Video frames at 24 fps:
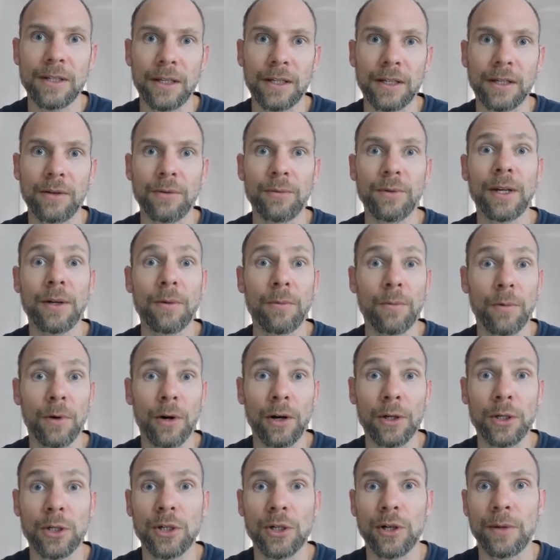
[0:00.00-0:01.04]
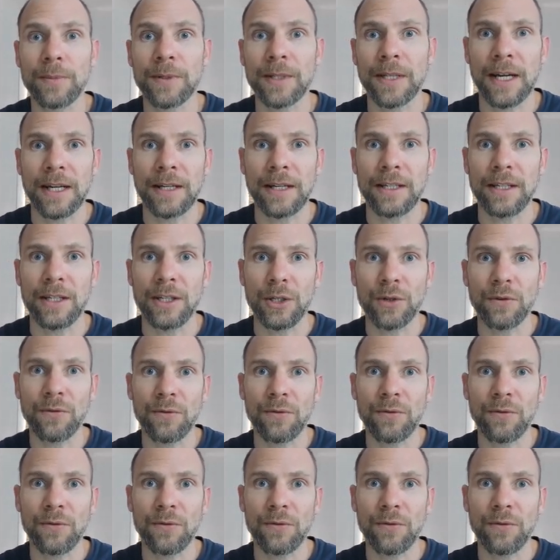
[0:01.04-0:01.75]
including workshops that I teach